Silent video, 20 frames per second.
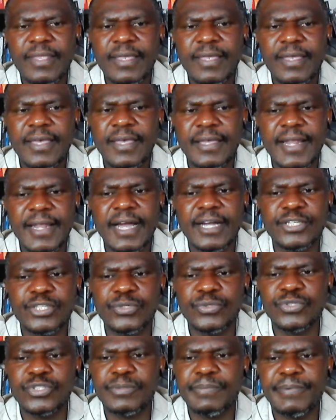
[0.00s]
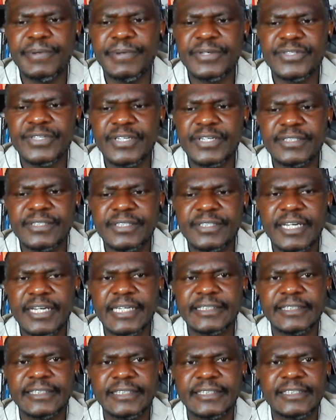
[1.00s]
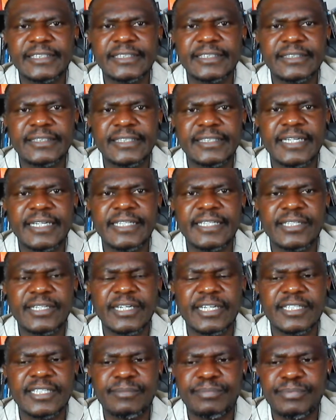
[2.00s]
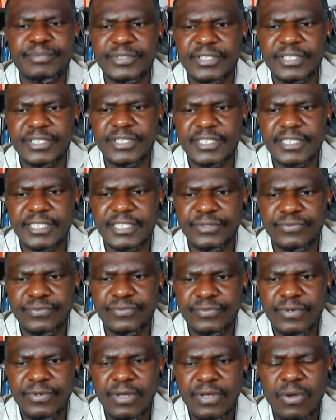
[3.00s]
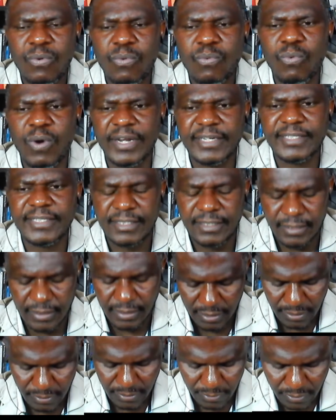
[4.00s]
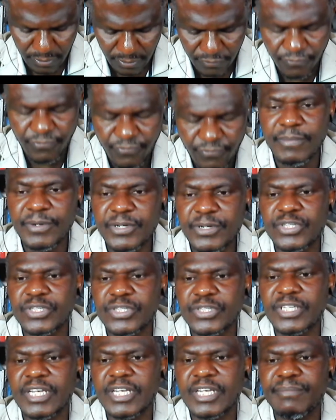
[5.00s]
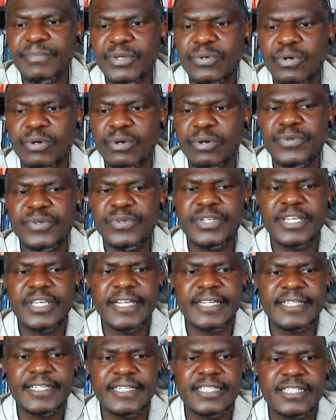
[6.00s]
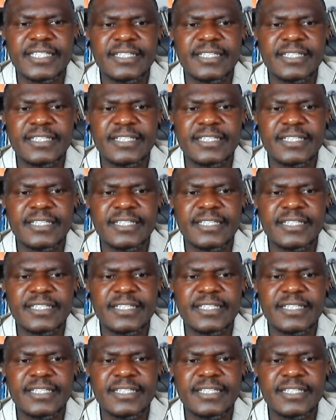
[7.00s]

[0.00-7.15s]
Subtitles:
an accused person and their legal representative? What information can be communicated